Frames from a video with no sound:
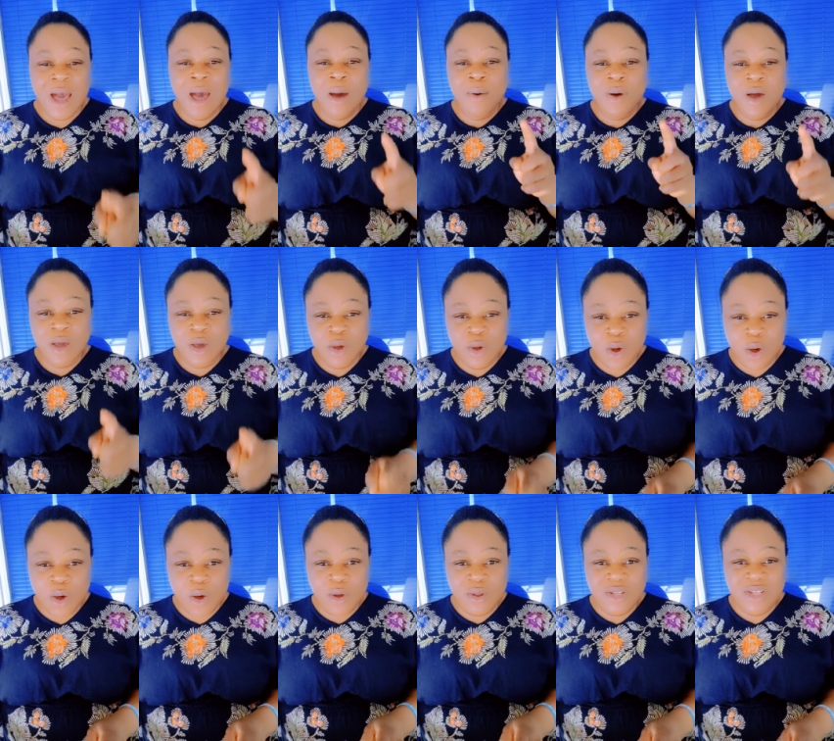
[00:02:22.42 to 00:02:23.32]
Our
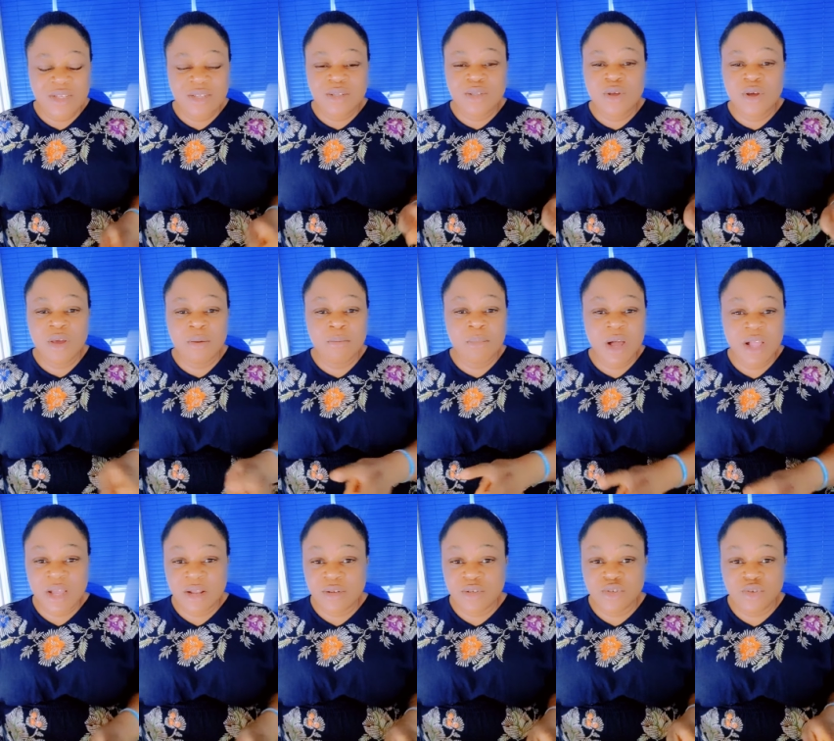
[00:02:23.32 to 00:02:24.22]
God is not a
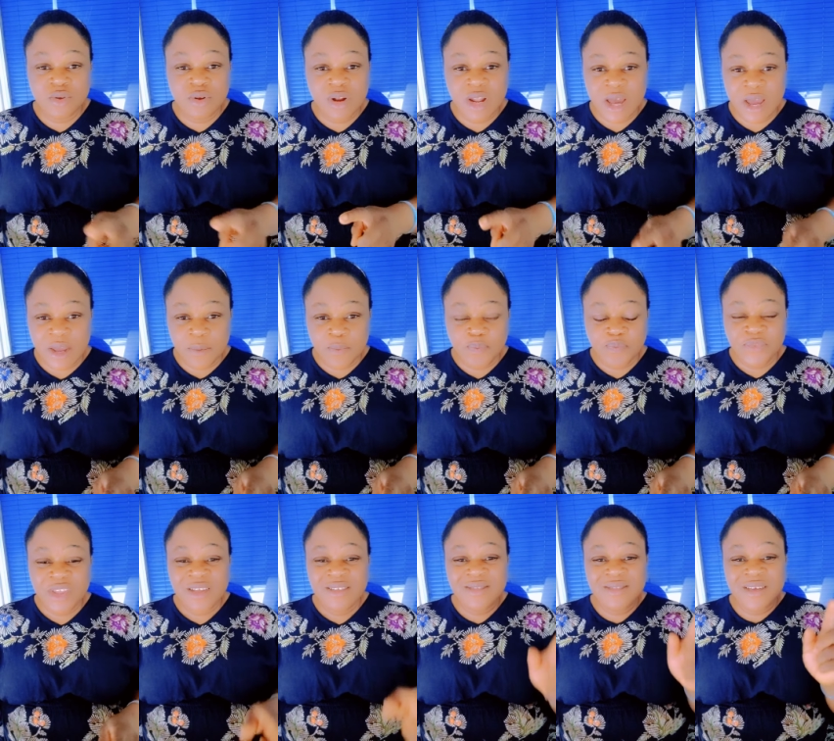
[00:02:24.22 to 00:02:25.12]
man that you should lie.
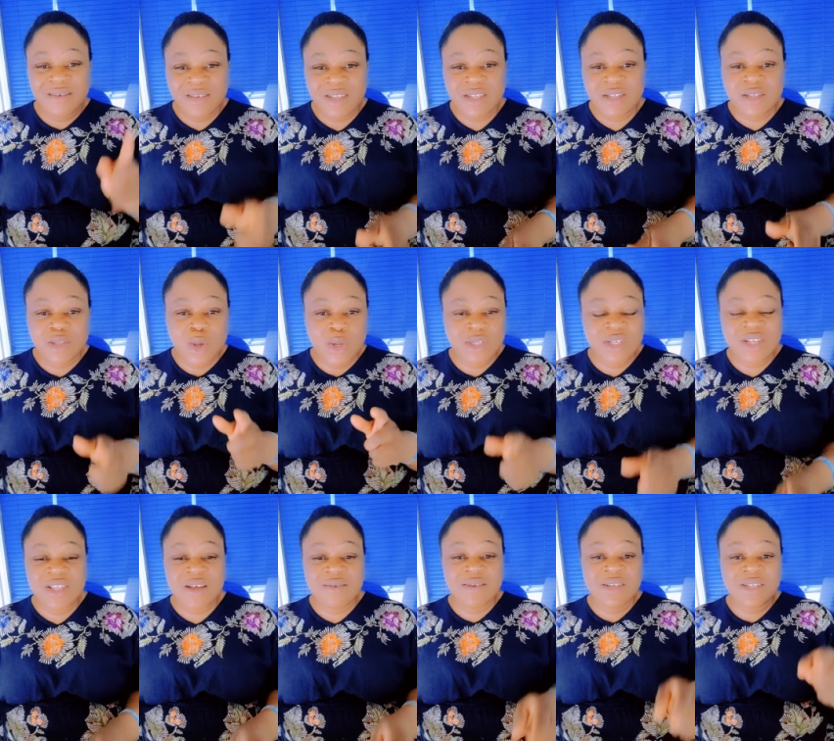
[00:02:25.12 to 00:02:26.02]
There is
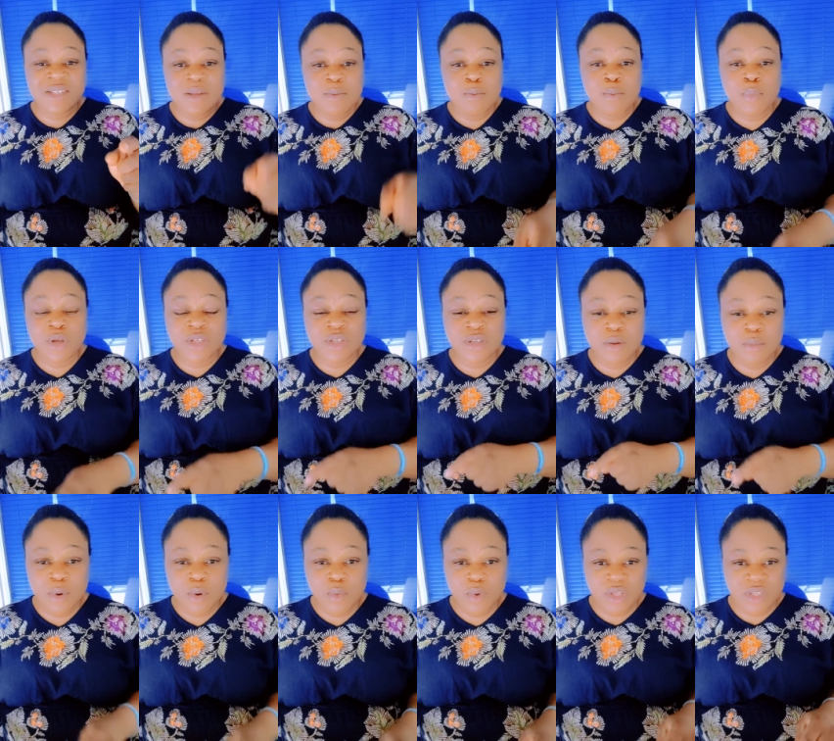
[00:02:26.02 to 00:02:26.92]
nothing that is
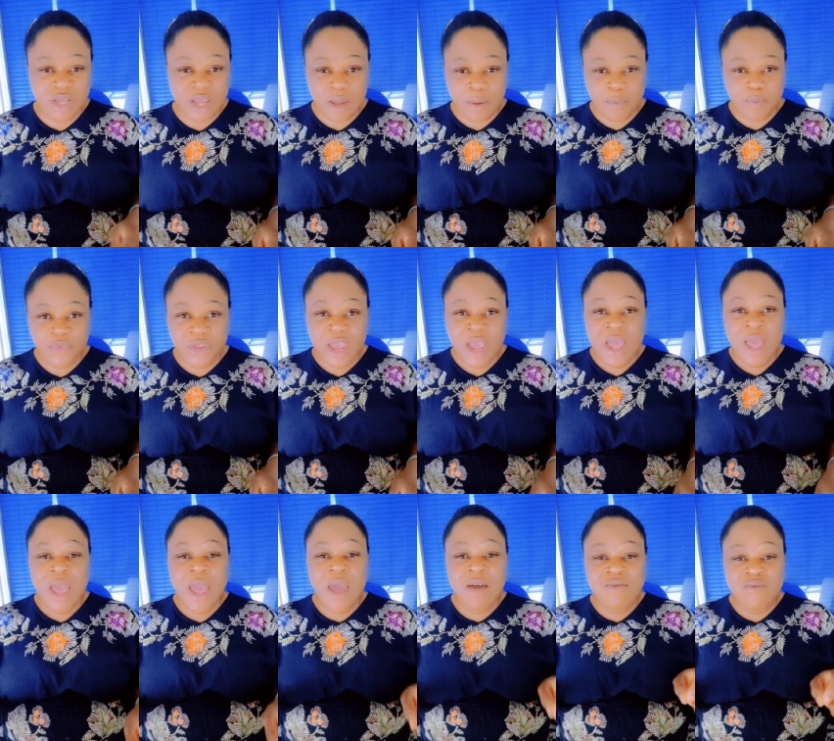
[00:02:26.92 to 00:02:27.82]
impossible with him.
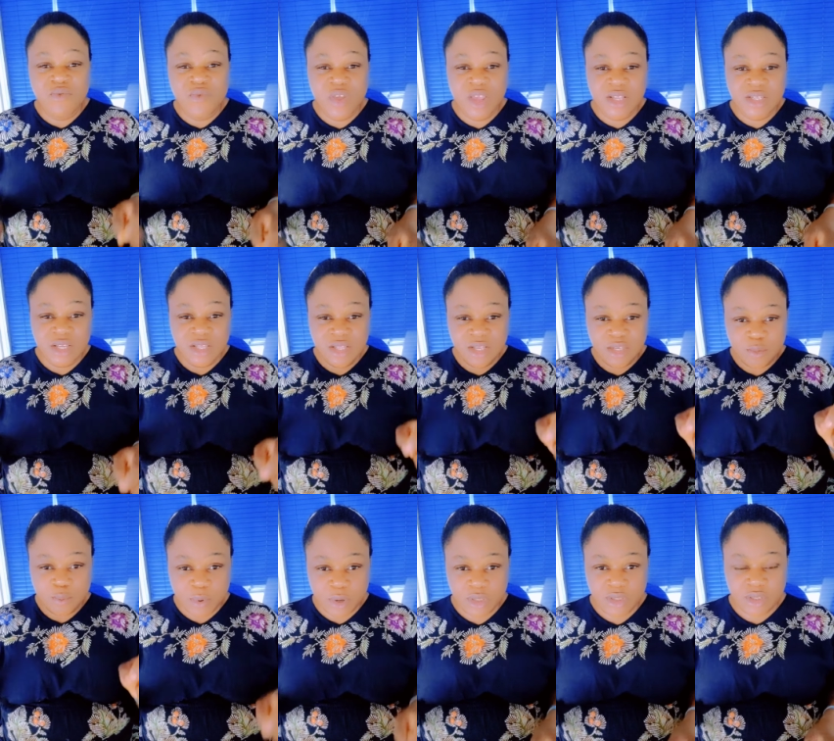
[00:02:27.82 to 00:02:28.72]
Everything
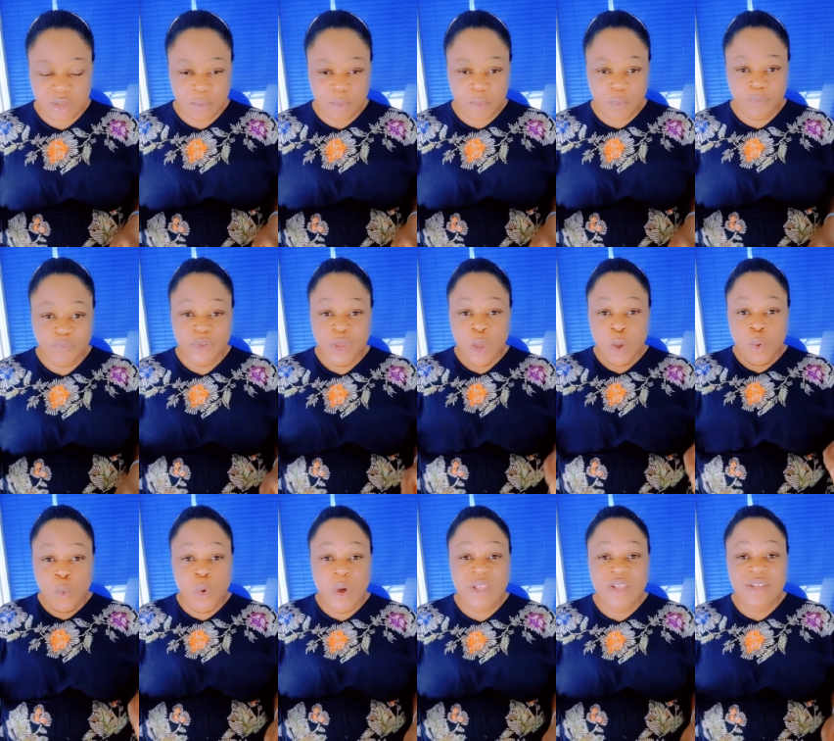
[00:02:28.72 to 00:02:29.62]
is possible.
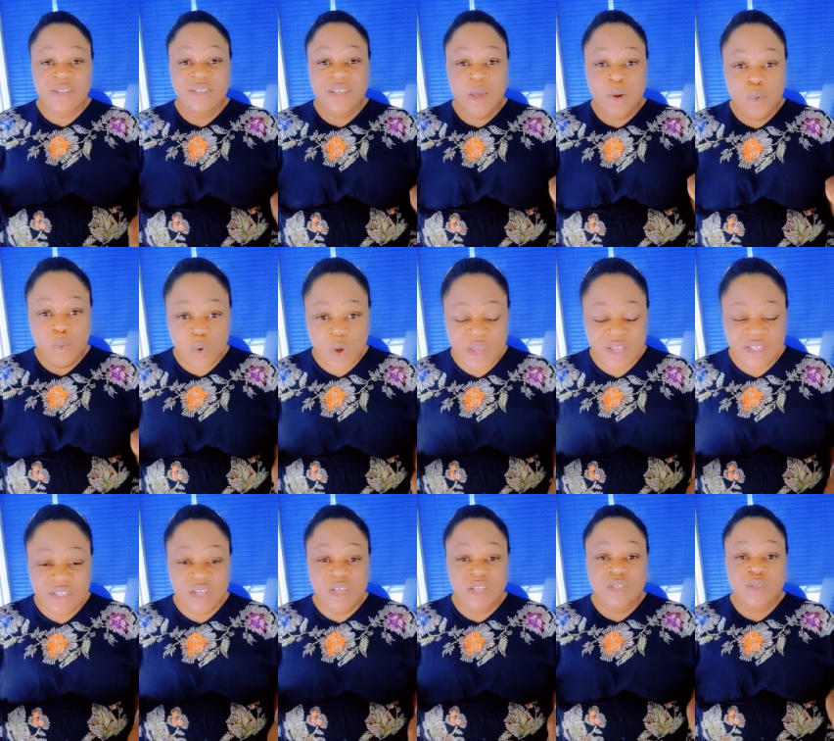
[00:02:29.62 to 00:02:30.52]
When he say
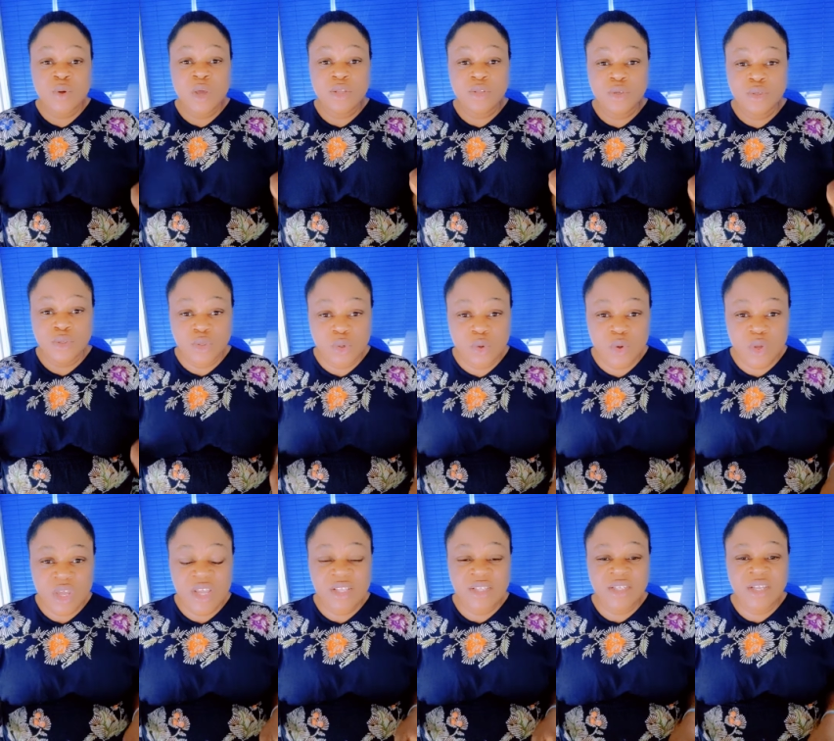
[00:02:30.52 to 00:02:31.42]
wait, he's going to
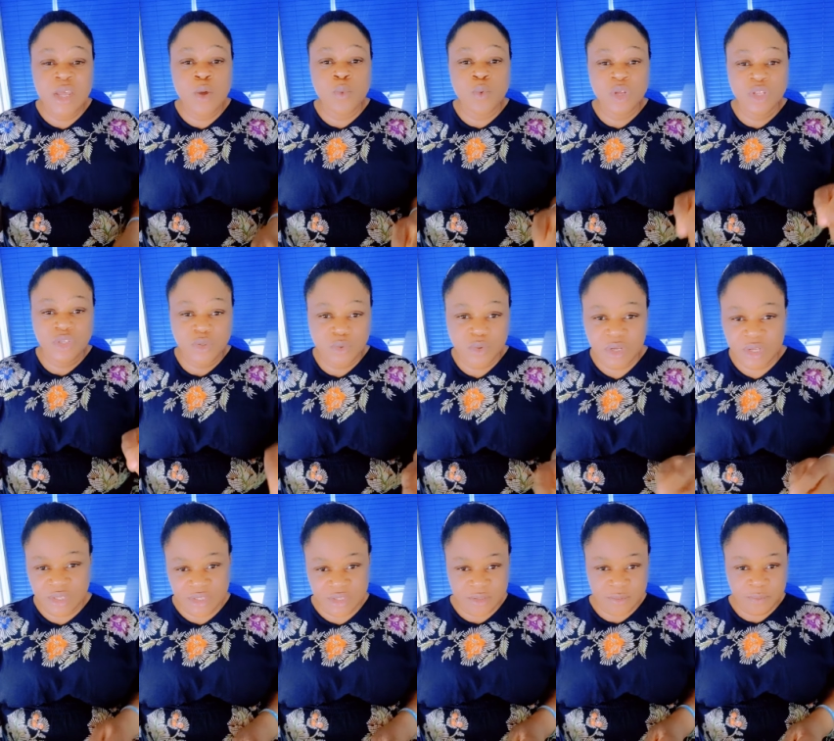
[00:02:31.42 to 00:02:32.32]
do it, he will do
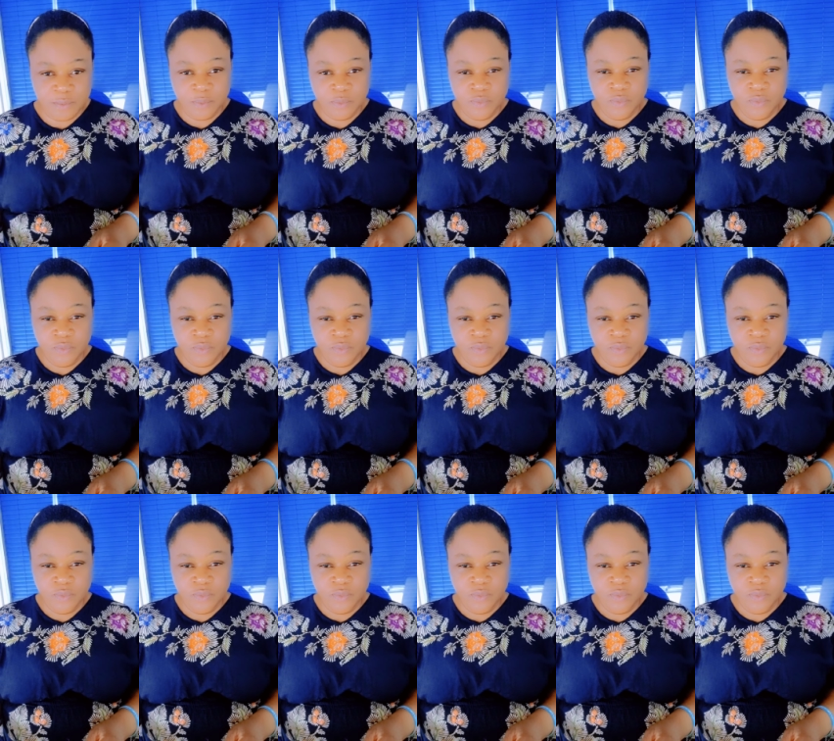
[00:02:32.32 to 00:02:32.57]
it.